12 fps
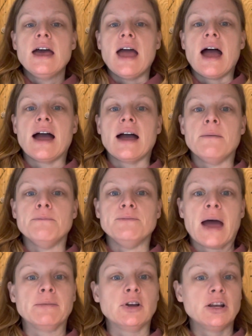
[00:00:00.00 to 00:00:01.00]
I'm
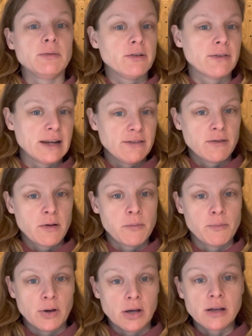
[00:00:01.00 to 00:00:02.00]
going to be reading from a
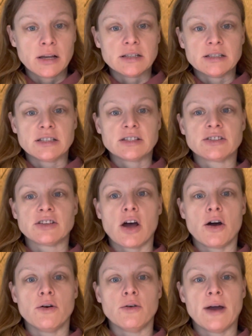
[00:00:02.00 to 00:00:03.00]
book.
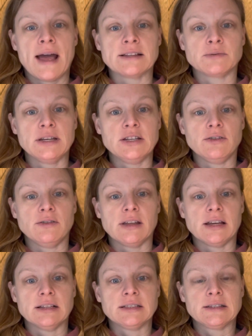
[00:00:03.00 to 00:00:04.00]
So as we do
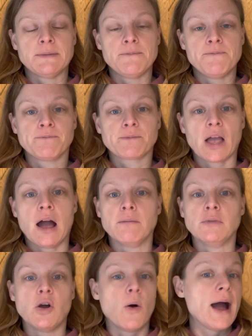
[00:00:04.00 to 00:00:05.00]
this,
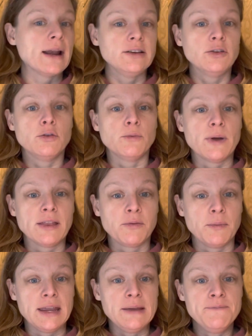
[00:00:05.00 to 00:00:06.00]
go ahead and do it with
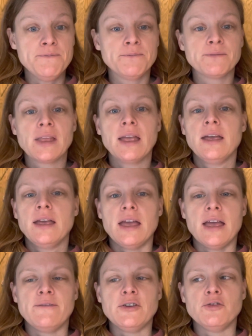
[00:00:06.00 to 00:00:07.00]
me.
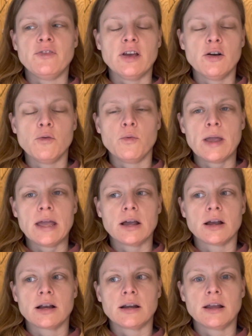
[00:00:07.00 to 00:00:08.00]
If you feel
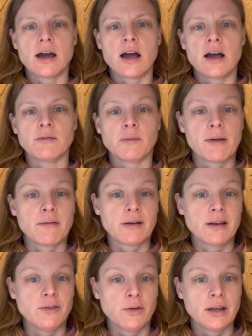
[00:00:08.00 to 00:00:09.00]
weird, you might want
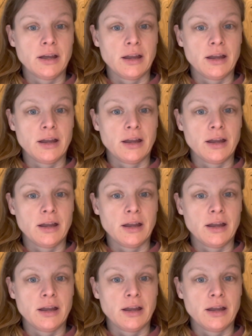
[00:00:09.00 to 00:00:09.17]
to do it